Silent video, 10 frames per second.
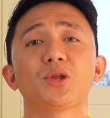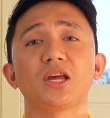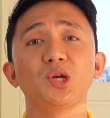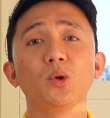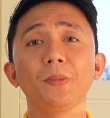
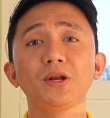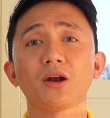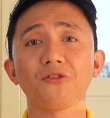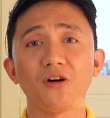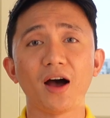that you'll be
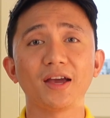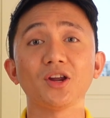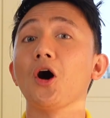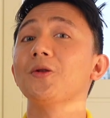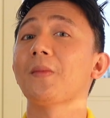notified
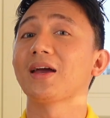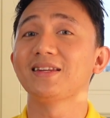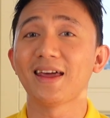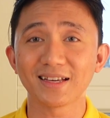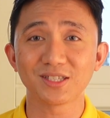on my
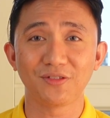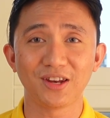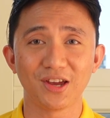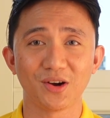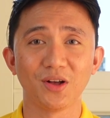next
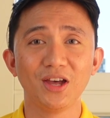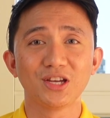video.